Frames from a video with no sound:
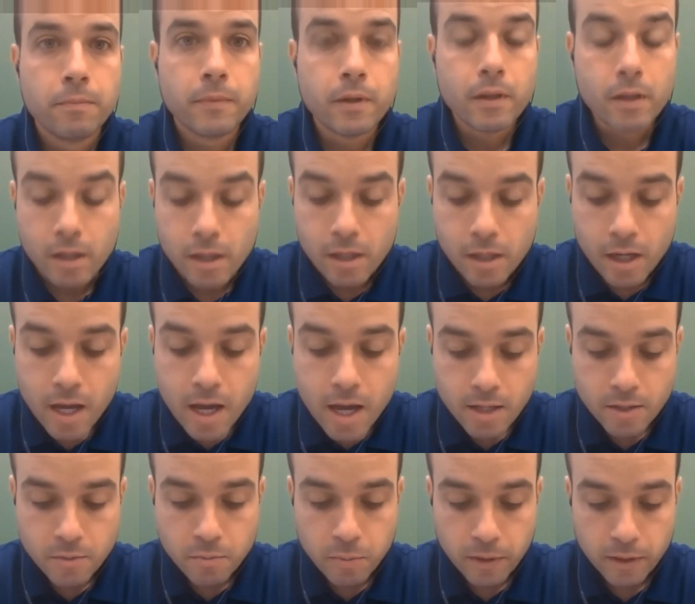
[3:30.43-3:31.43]
It
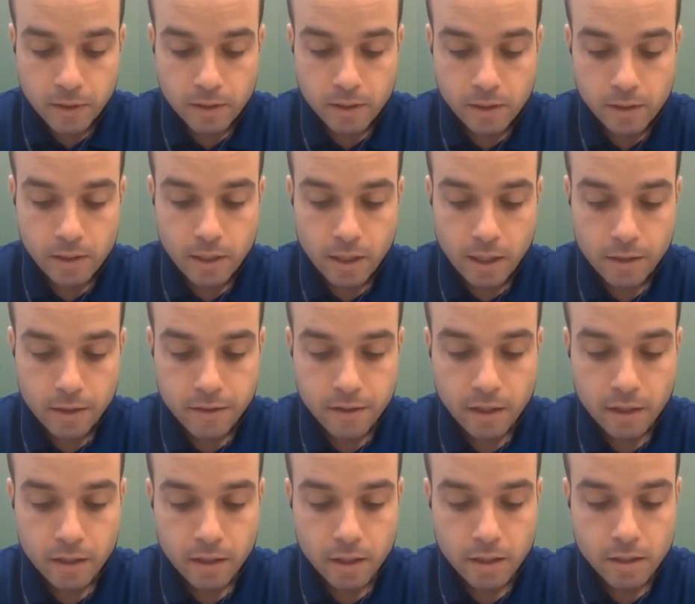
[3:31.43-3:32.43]
is, but I
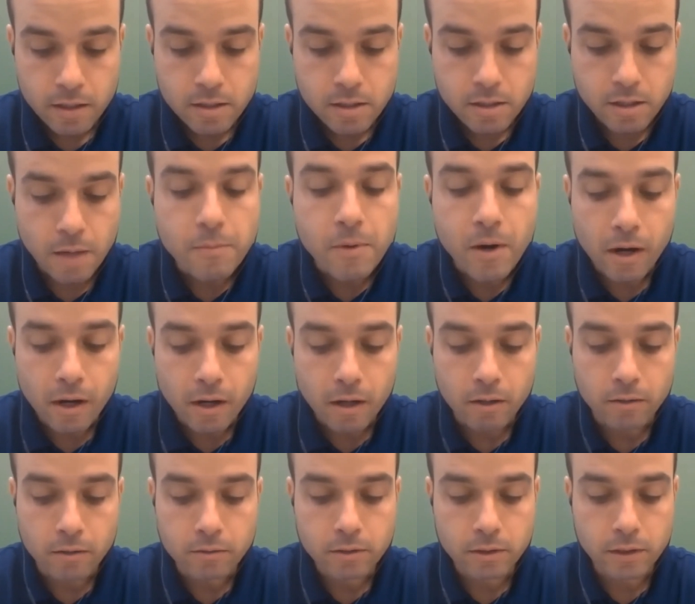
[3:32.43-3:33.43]
think
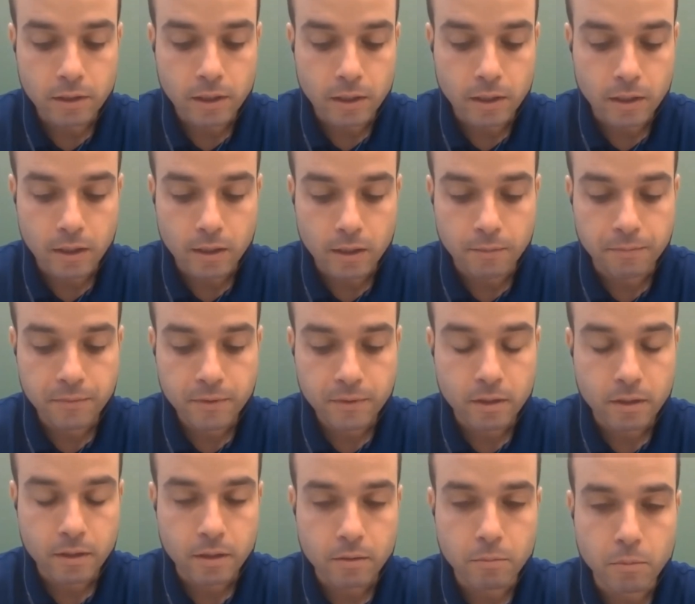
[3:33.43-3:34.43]

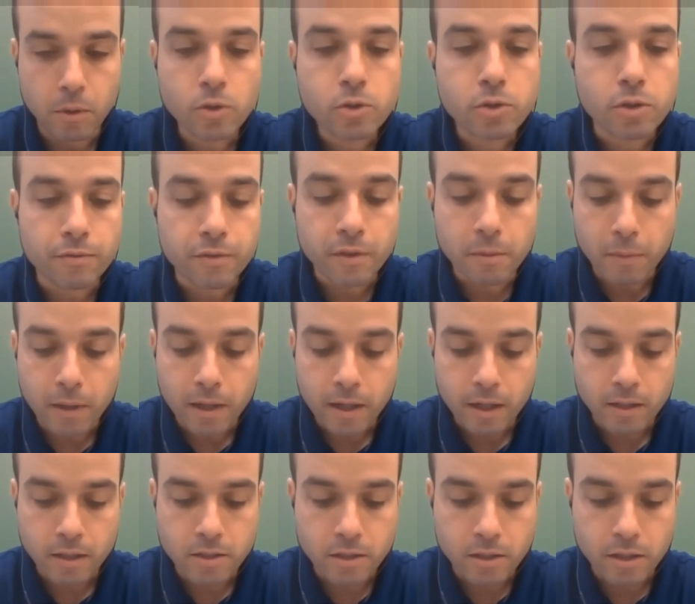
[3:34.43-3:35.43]
somehow most of the
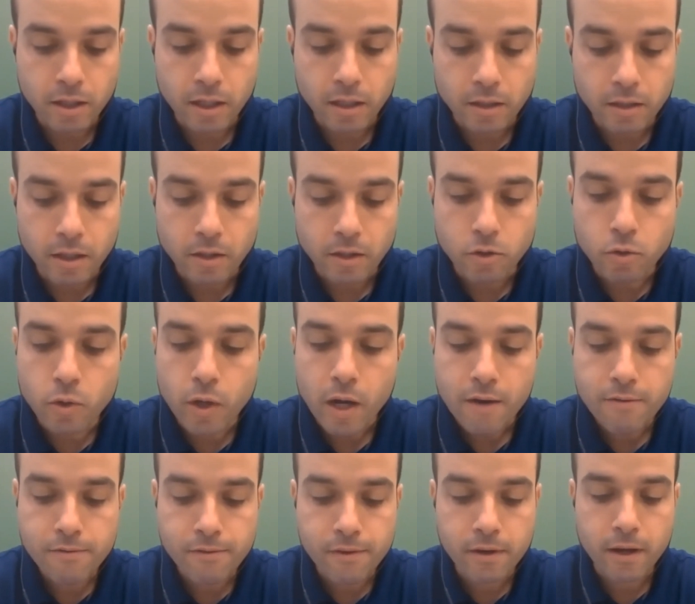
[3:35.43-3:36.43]
mines, they do
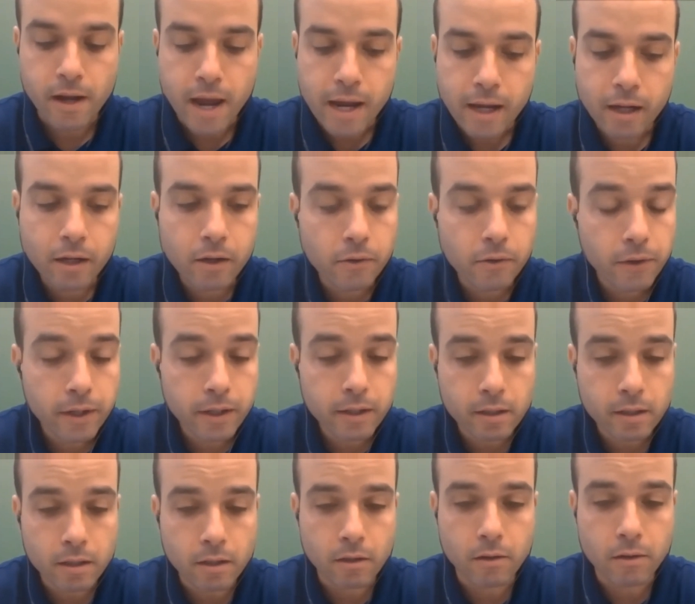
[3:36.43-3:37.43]
have an
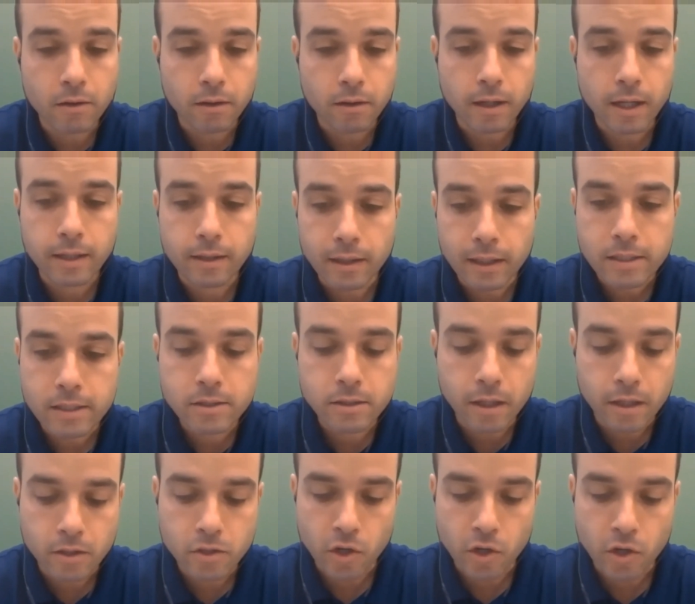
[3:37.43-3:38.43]
accurate, or at least
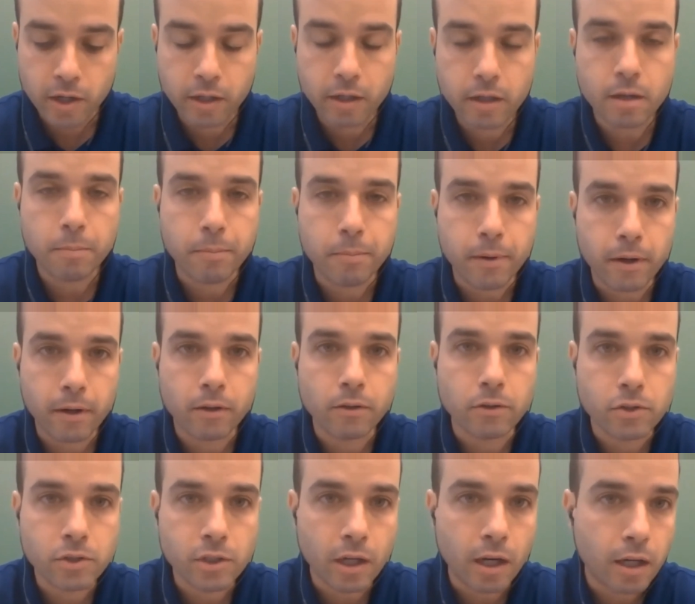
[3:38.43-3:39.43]
they target a particle
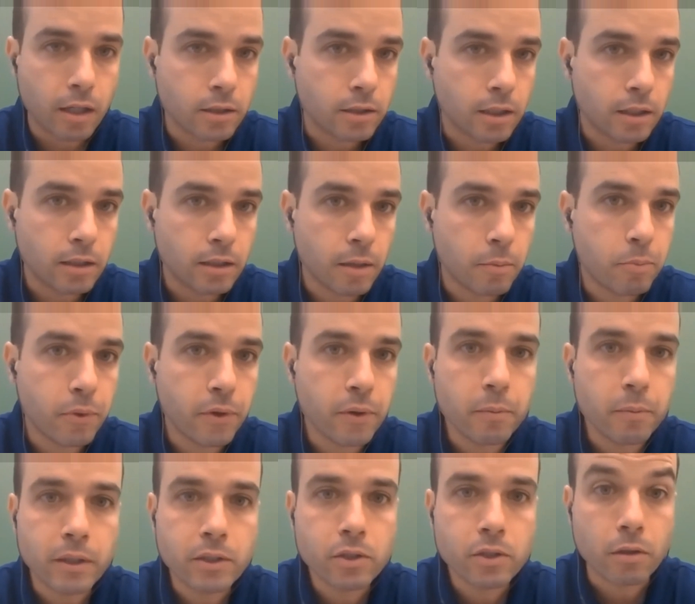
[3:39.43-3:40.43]
size, and they pretty
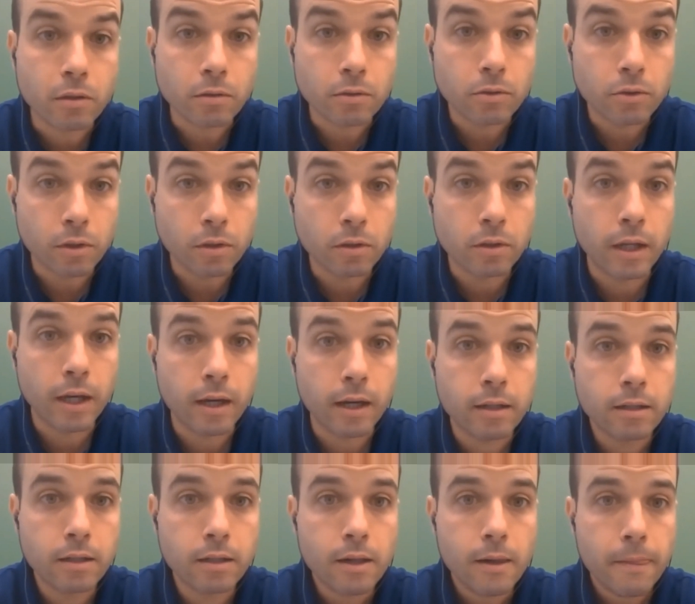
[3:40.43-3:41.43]
much control that.
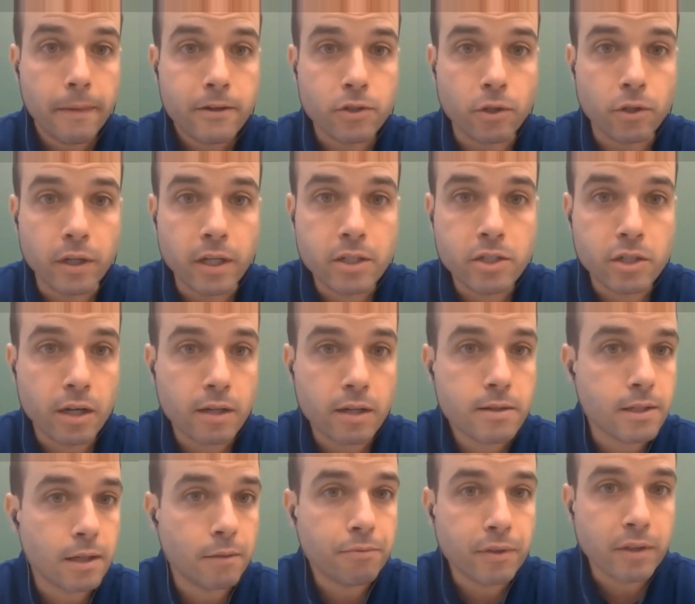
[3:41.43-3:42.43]
So it's not
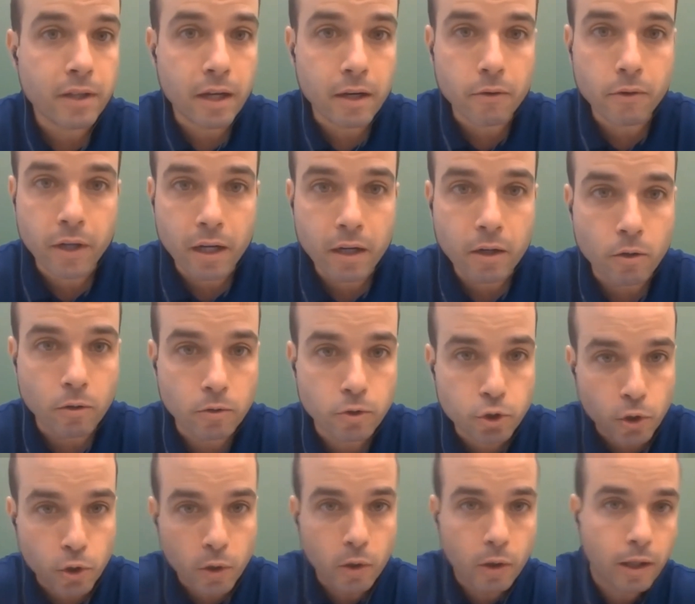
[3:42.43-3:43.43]
something that you can
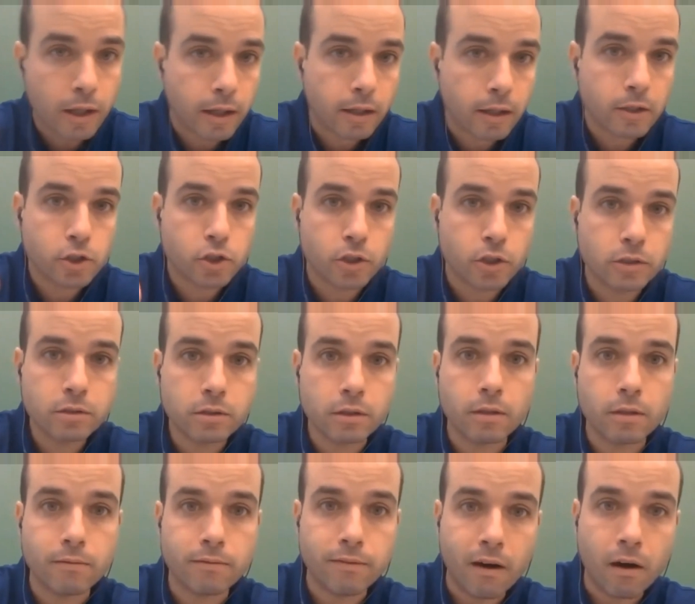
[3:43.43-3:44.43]
control, like adjusting
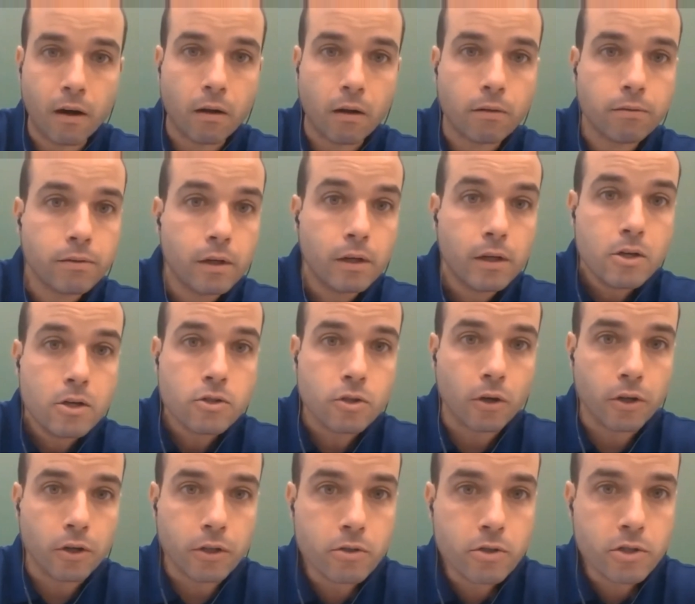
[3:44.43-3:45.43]
a valve. So
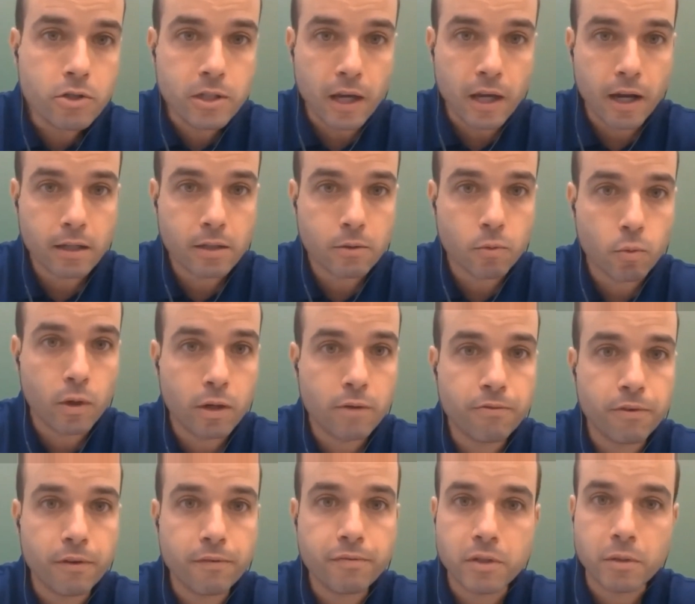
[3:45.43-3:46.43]
you set
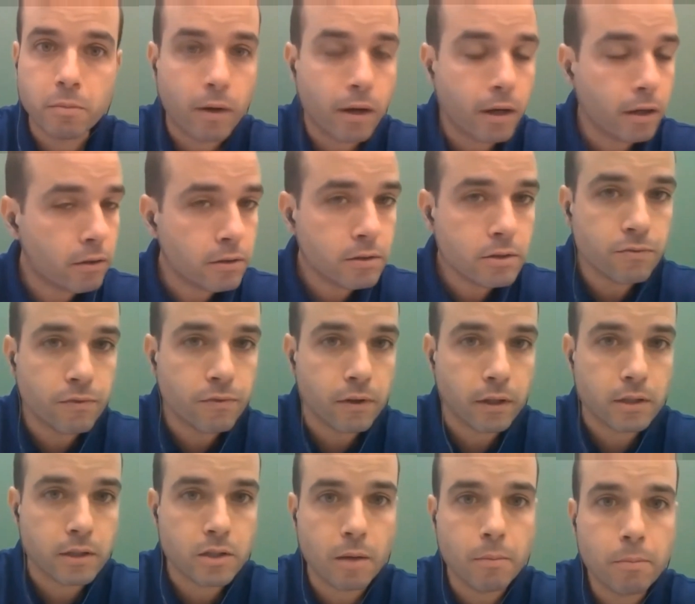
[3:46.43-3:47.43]
150 microns, for
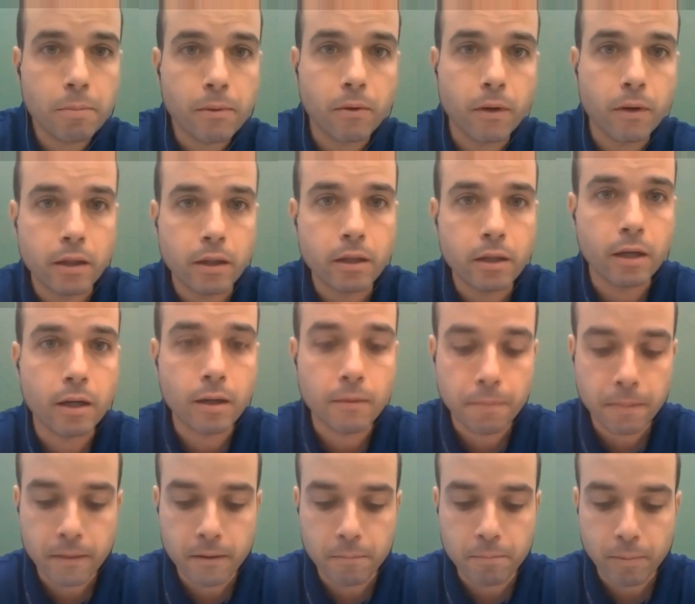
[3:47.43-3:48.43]
example, and
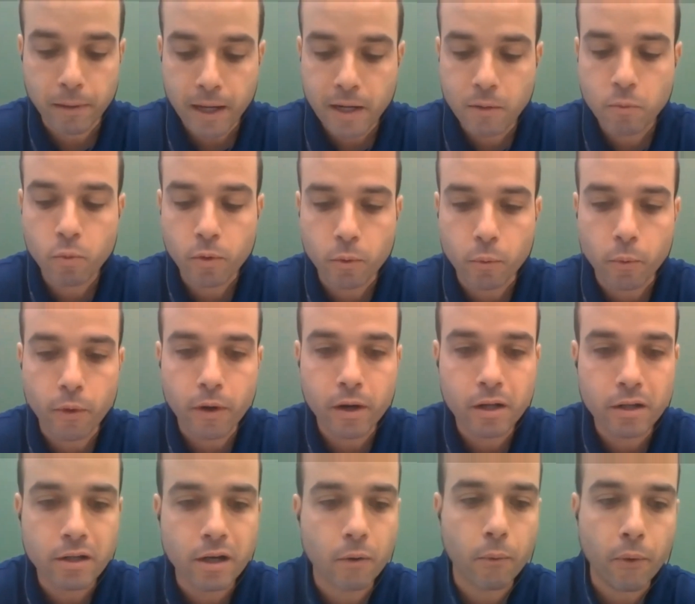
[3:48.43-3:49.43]
the plant will
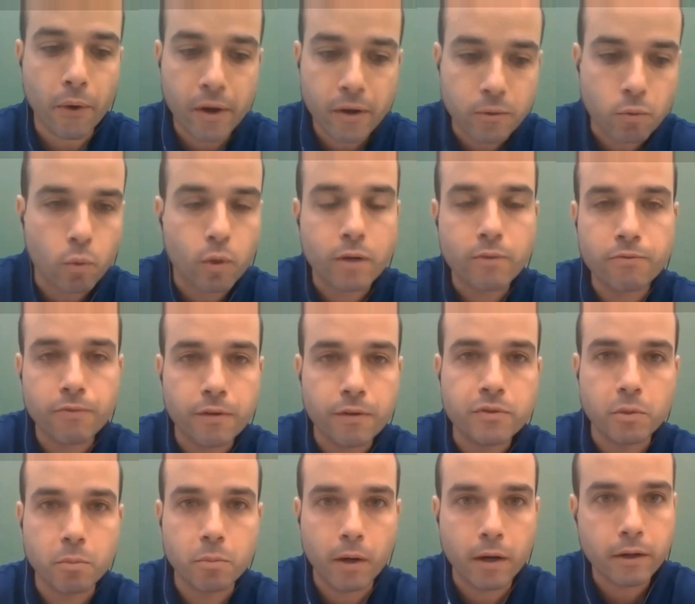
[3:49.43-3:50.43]
run around
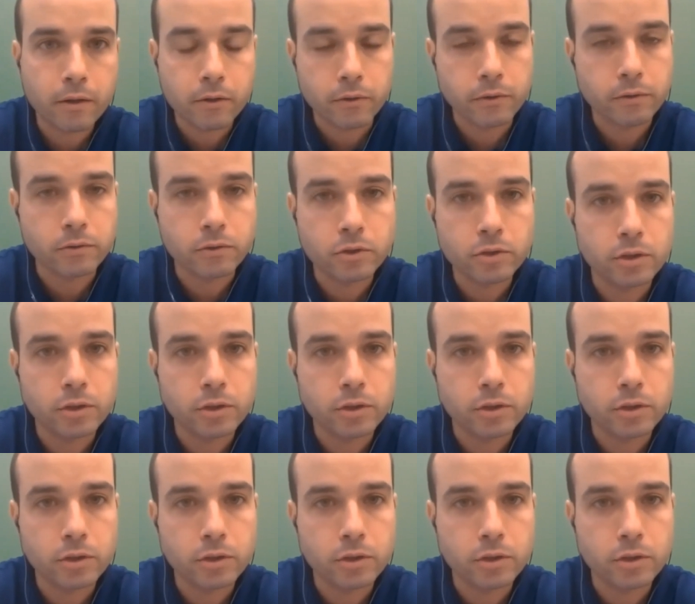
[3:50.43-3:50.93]
150 microns